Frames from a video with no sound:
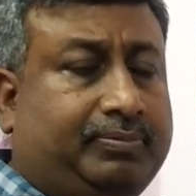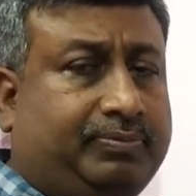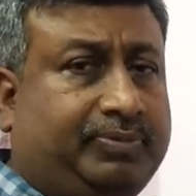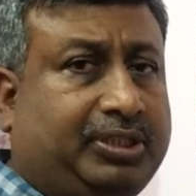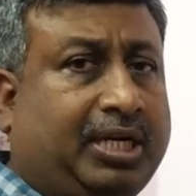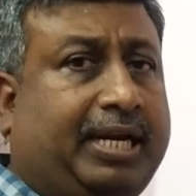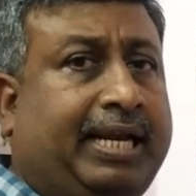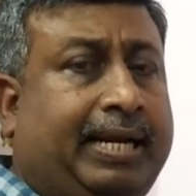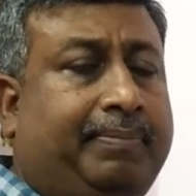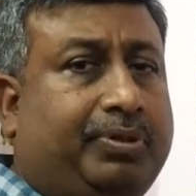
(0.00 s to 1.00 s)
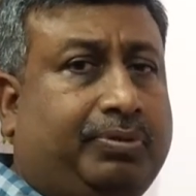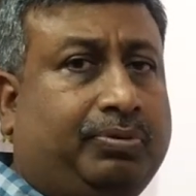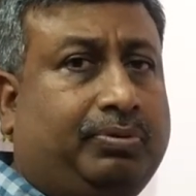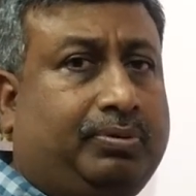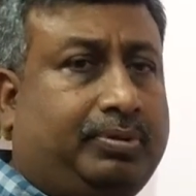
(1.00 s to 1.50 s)
which are aimed
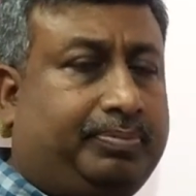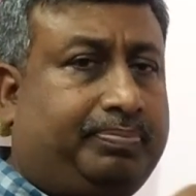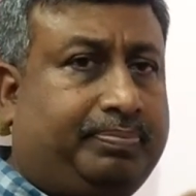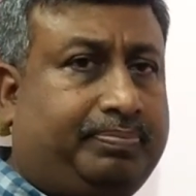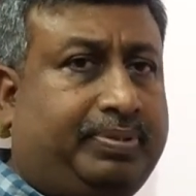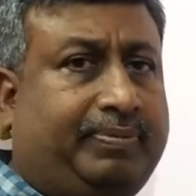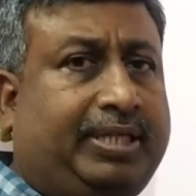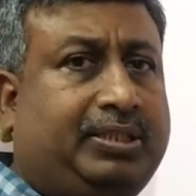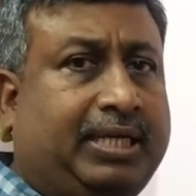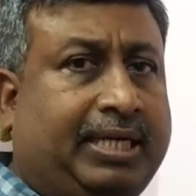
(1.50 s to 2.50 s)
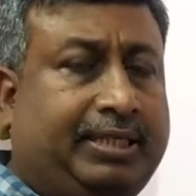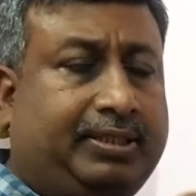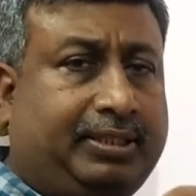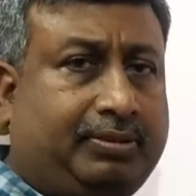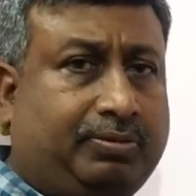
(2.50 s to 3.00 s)
to prevent
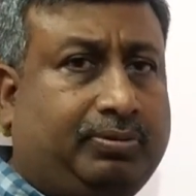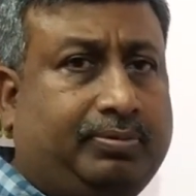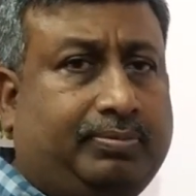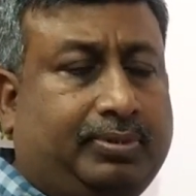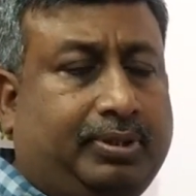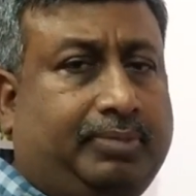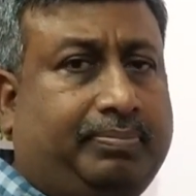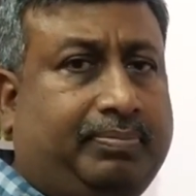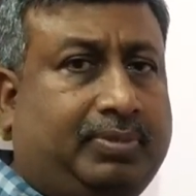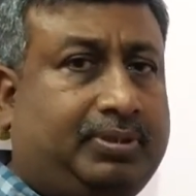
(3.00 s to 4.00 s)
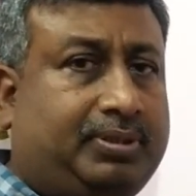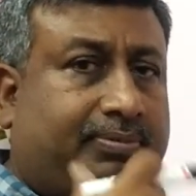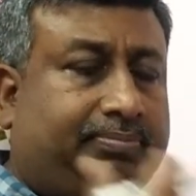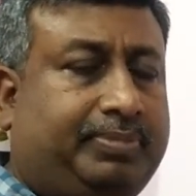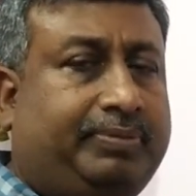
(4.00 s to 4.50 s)
and to
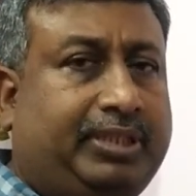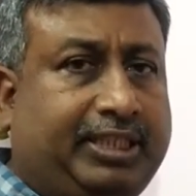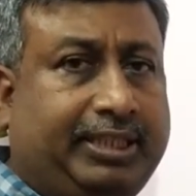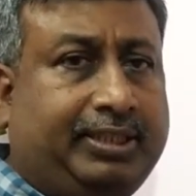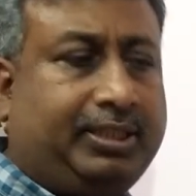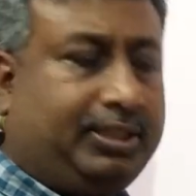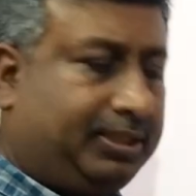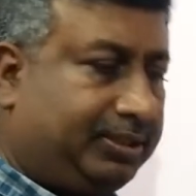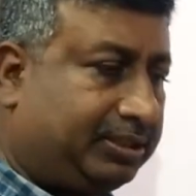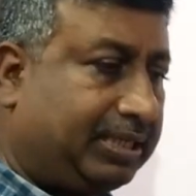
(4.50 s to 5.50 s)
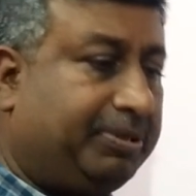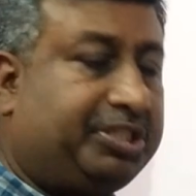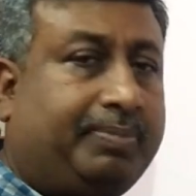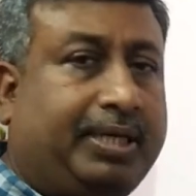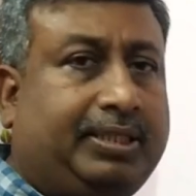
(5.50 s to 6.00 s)
prevent the
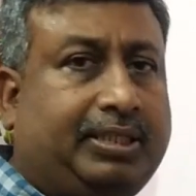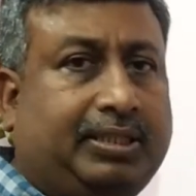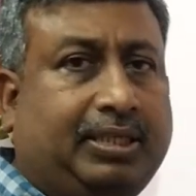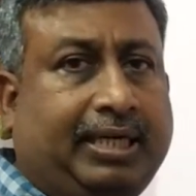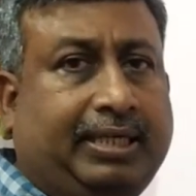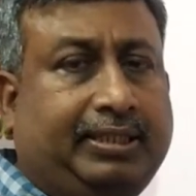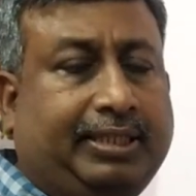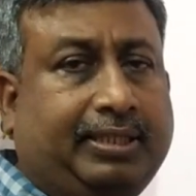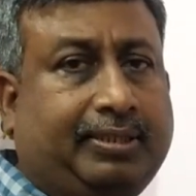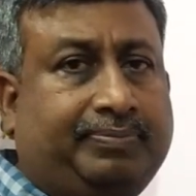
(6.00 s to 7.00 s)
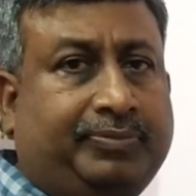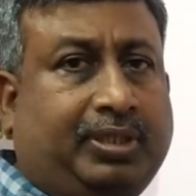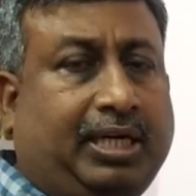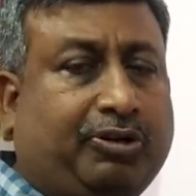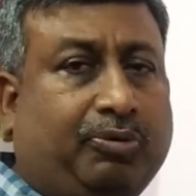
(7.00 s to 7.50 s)
establishment and their
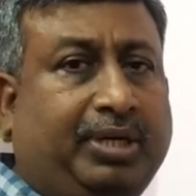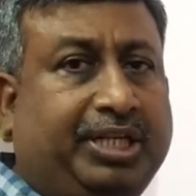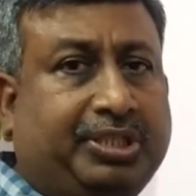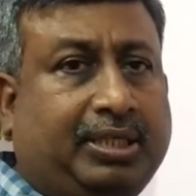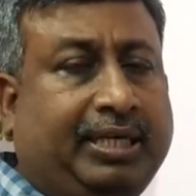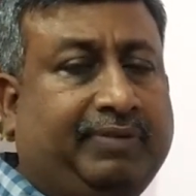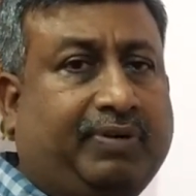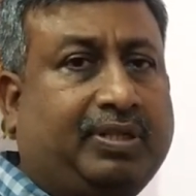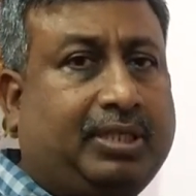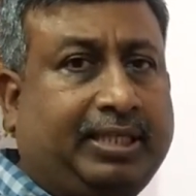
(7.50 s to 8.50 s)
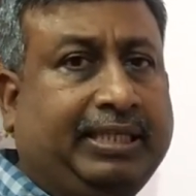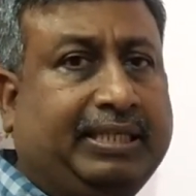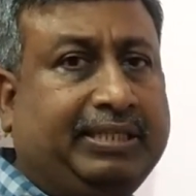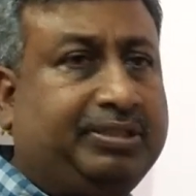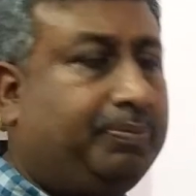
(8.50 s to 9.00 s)
accumulation and further
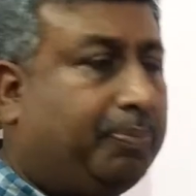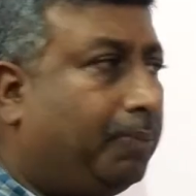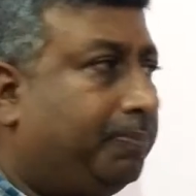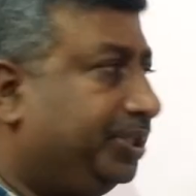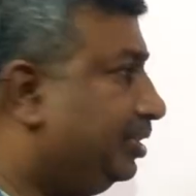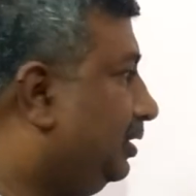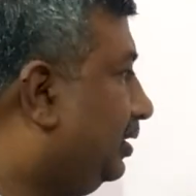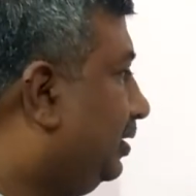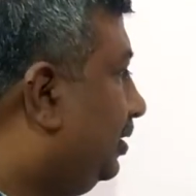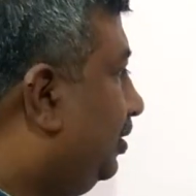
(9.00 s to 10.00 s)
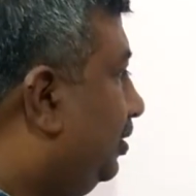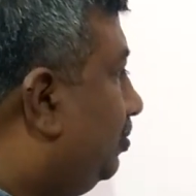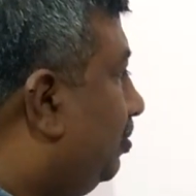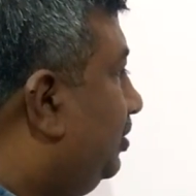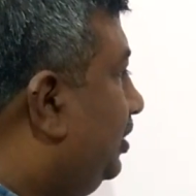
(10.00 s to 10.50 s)
increase in population.
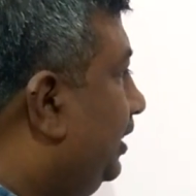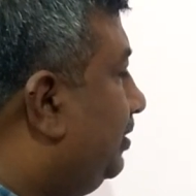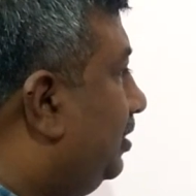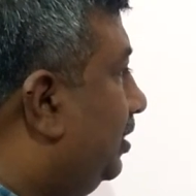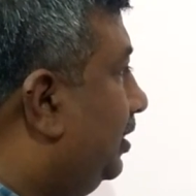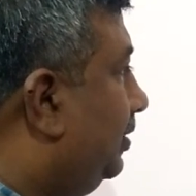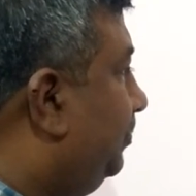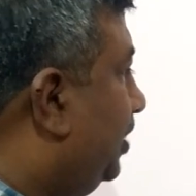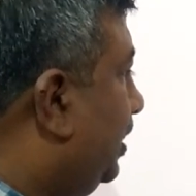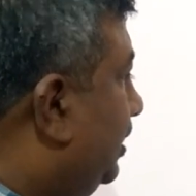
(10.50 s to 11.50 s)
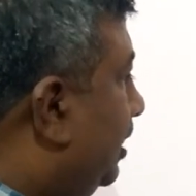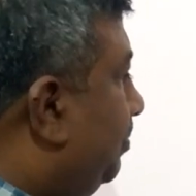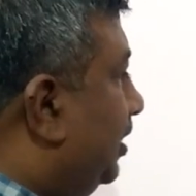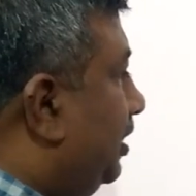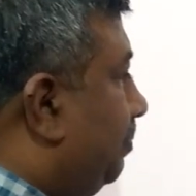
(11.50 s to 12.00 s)
So, this another
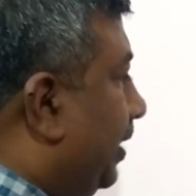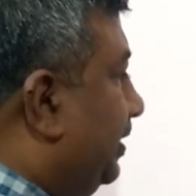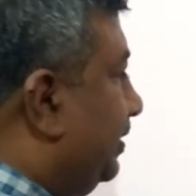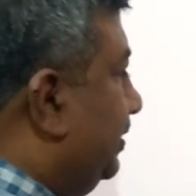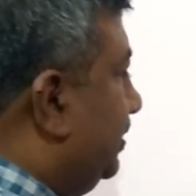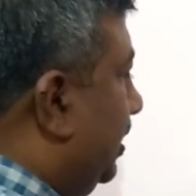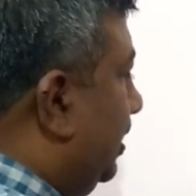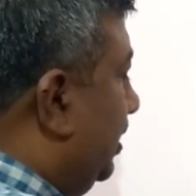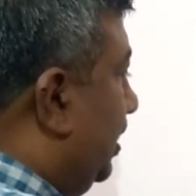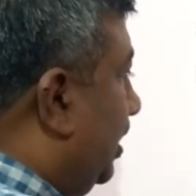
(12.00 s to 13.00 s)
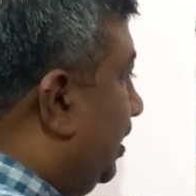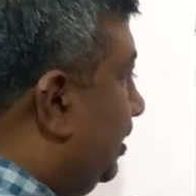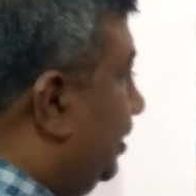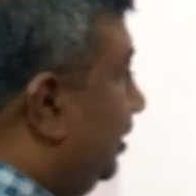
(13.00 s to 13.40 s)
method practices are